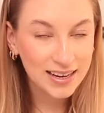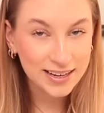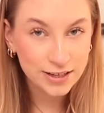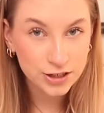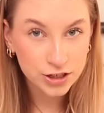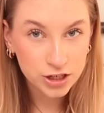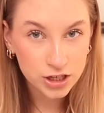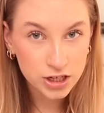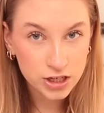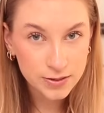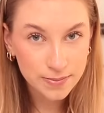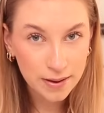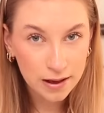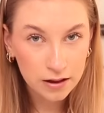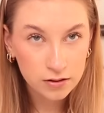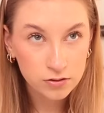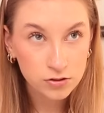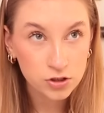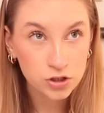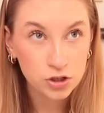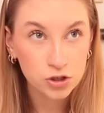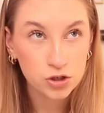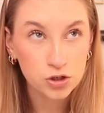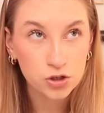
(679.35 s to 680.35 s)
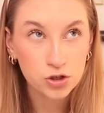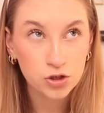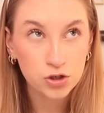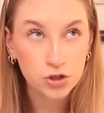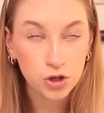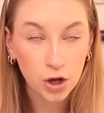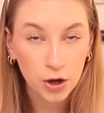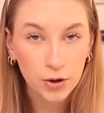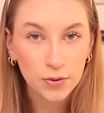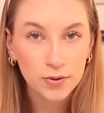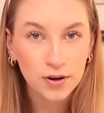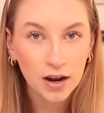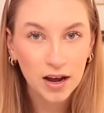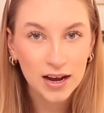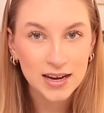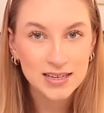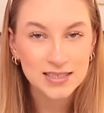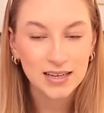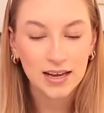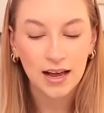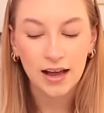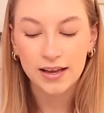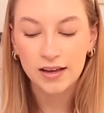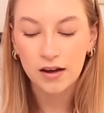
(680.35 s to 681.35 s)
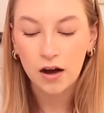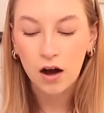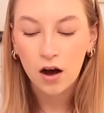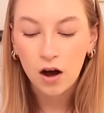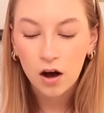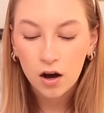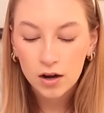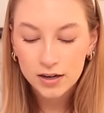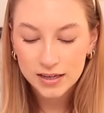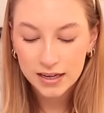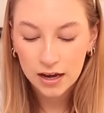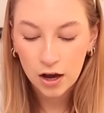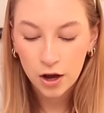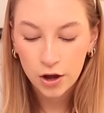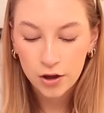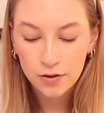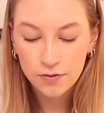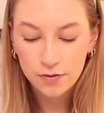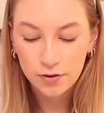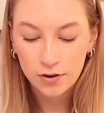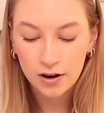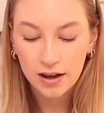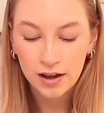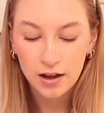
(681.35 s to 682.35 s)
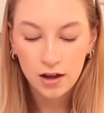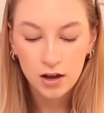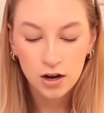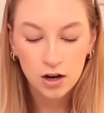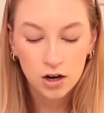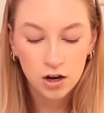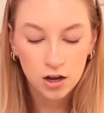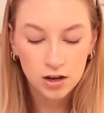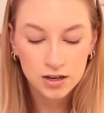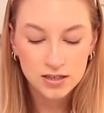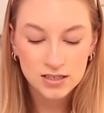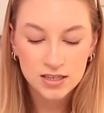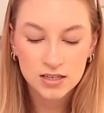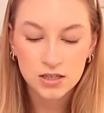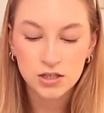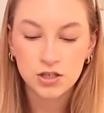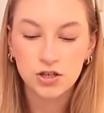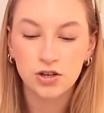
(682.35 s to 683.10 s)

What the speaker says: It just smells so nice, like I can't get over it. Look, since